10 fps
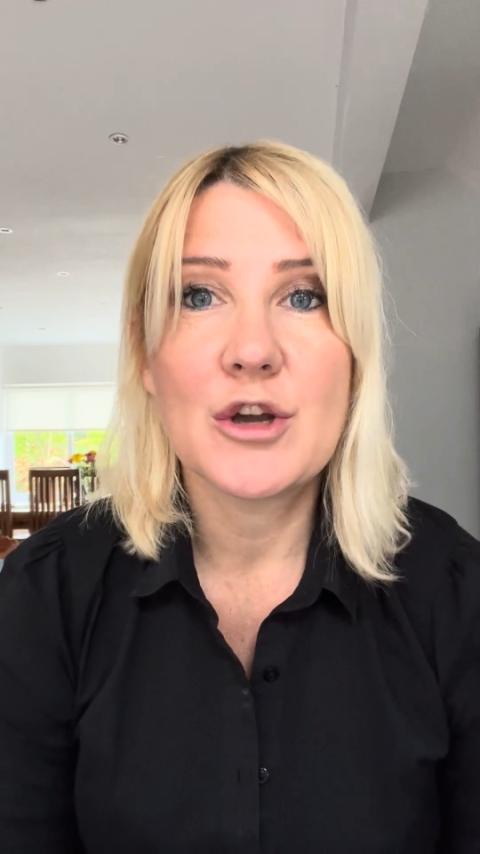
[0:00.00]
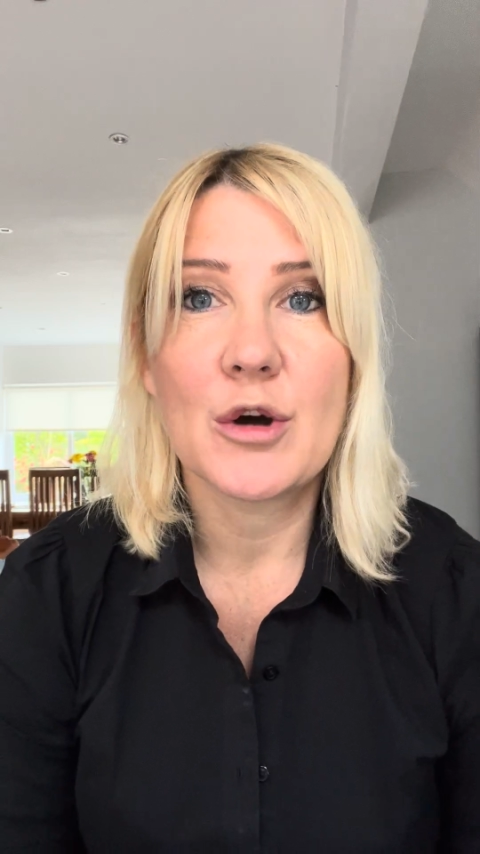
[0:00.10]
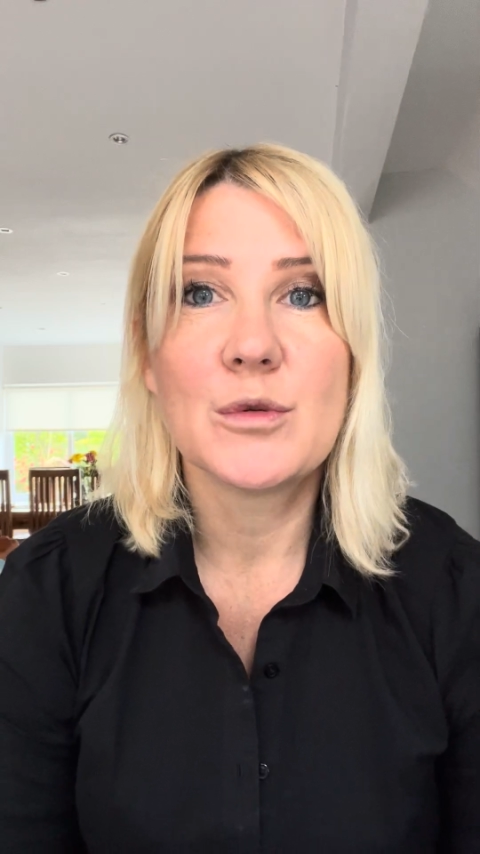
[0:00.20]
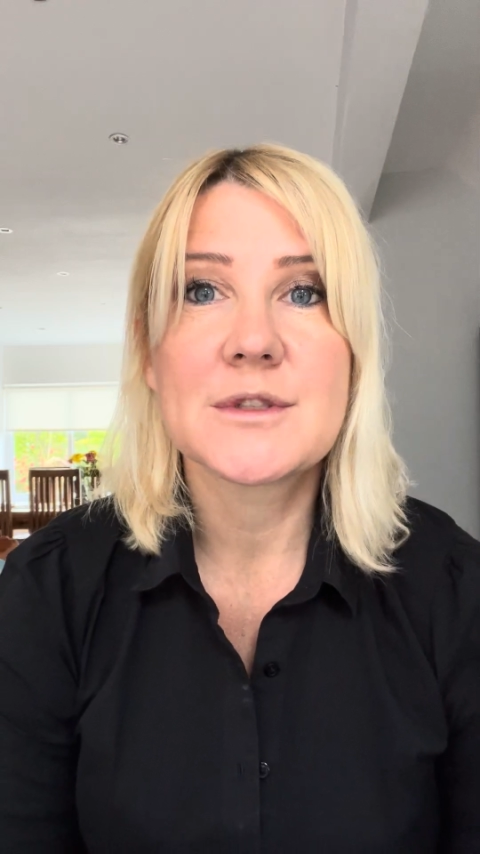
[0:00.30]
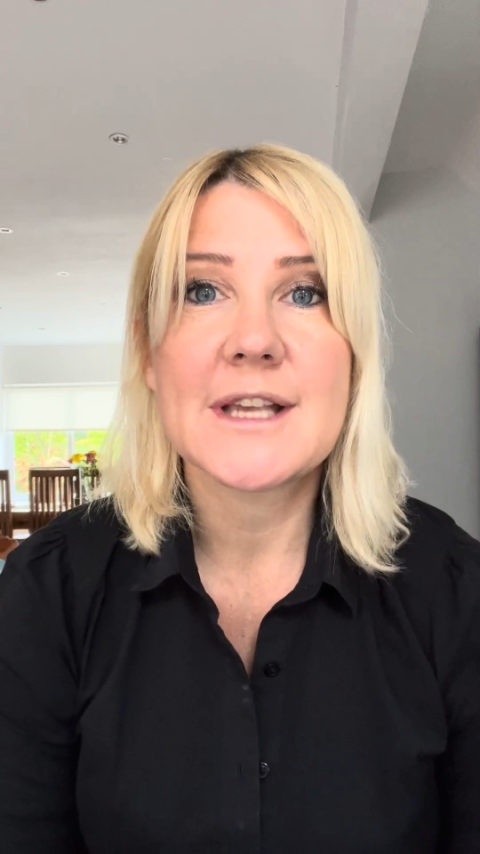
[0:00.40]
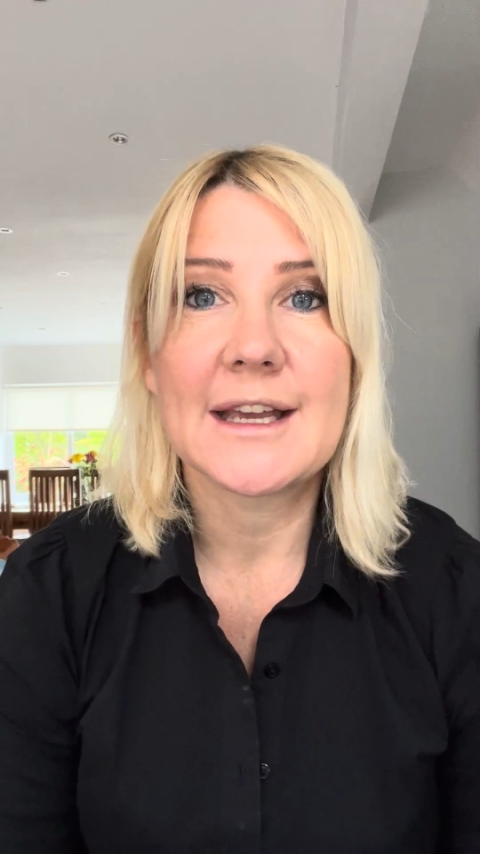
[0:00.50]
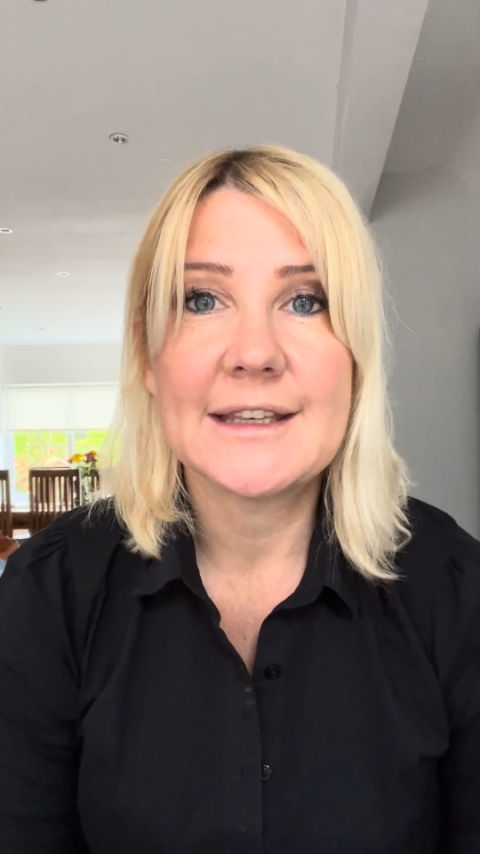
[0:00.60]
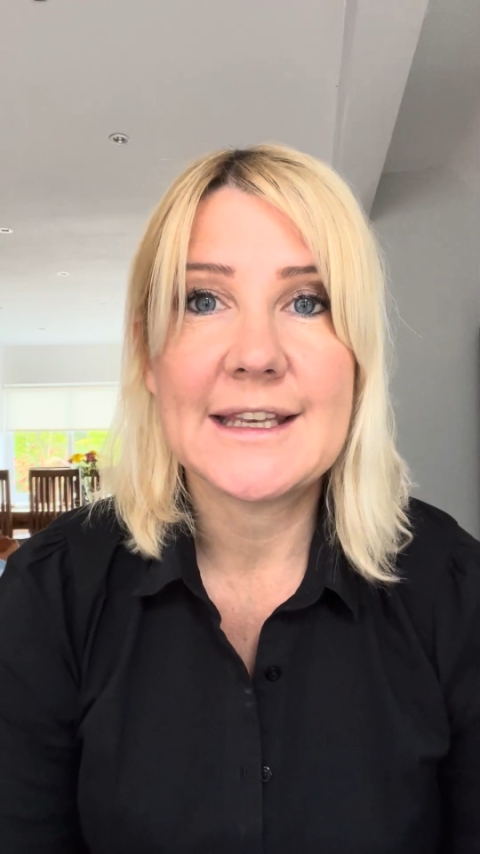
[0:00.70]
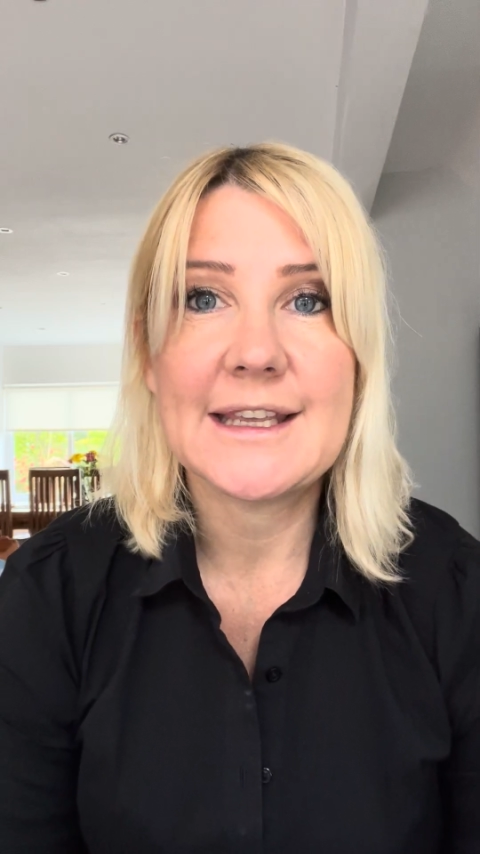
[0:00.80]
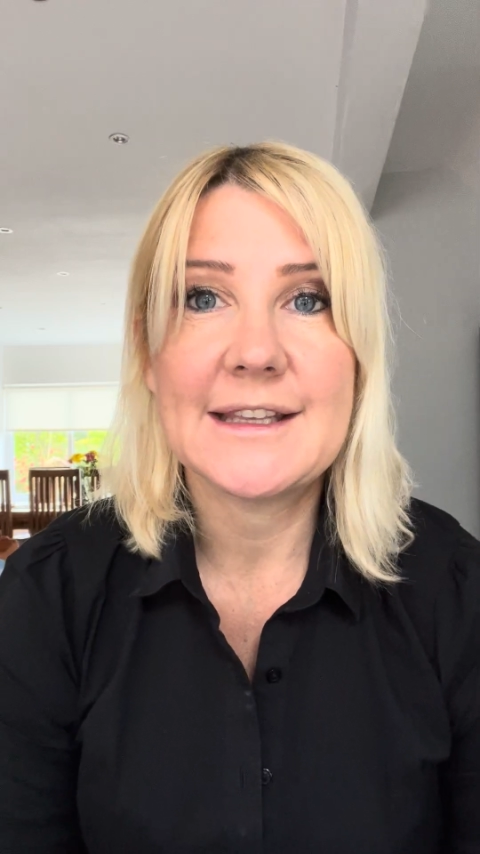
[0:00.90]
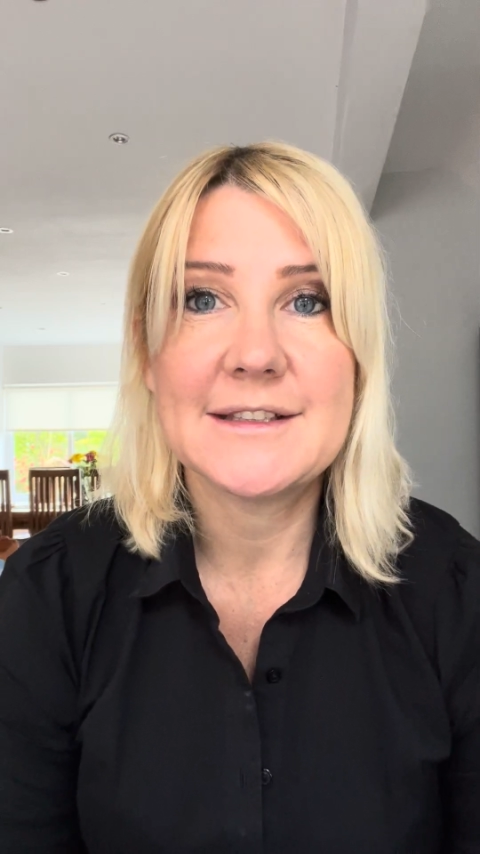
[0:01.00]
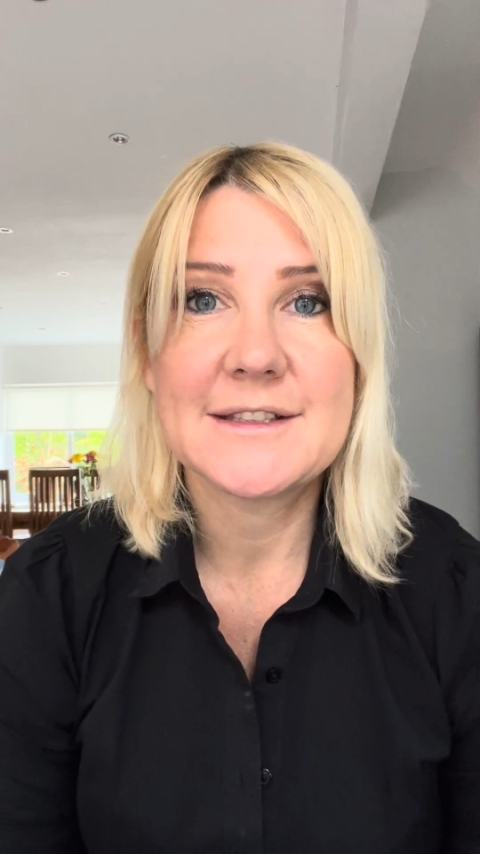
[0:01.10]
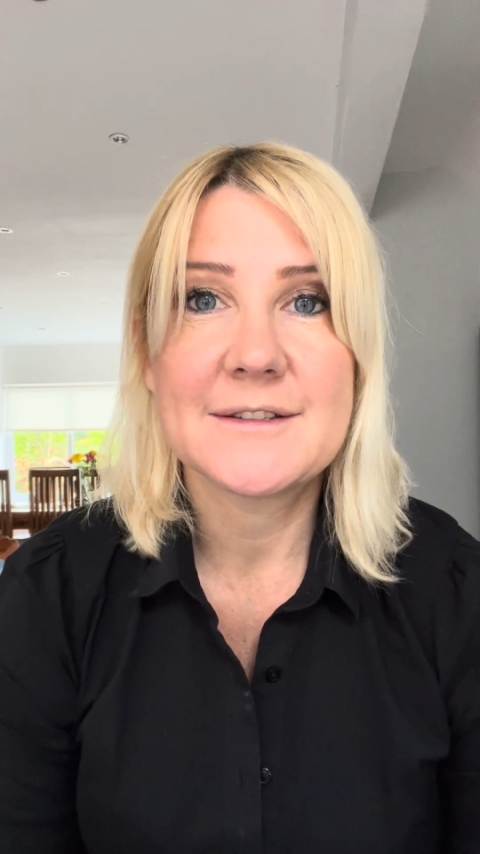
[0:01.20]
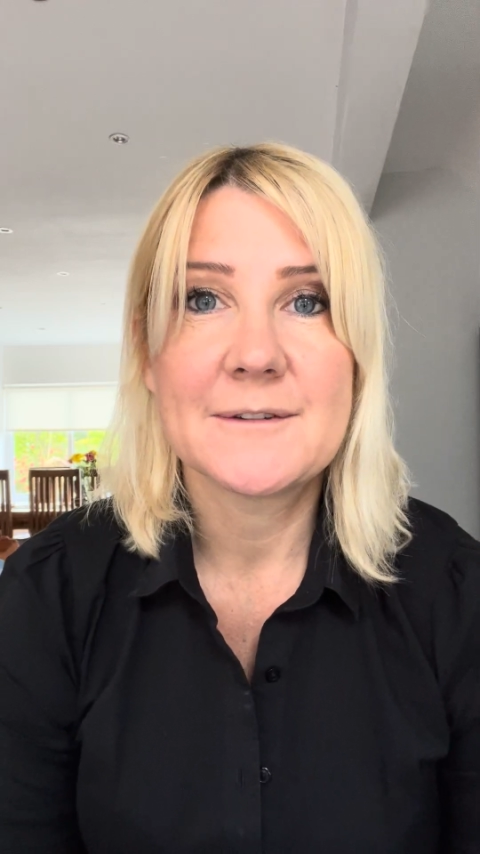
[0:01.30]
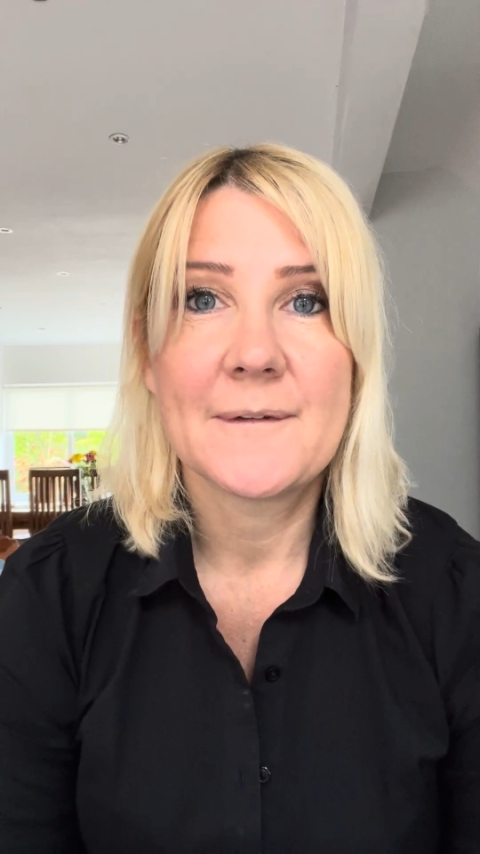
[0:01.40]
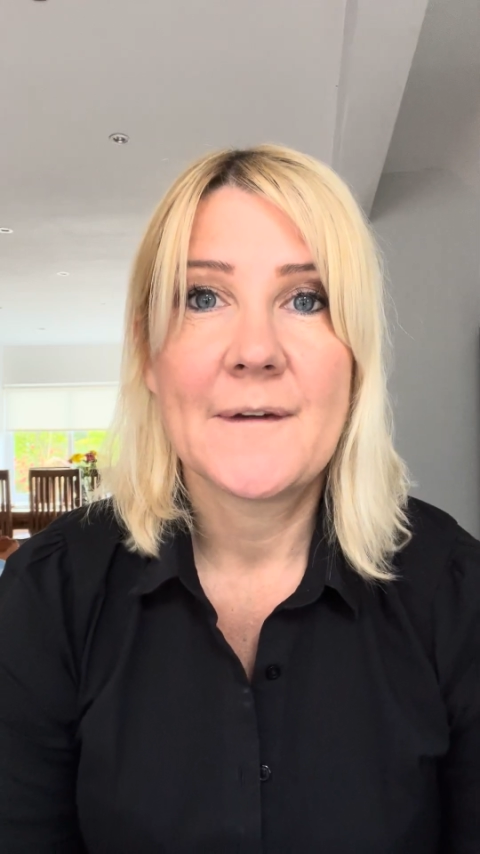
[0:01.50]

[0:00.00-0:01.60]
goals and needs?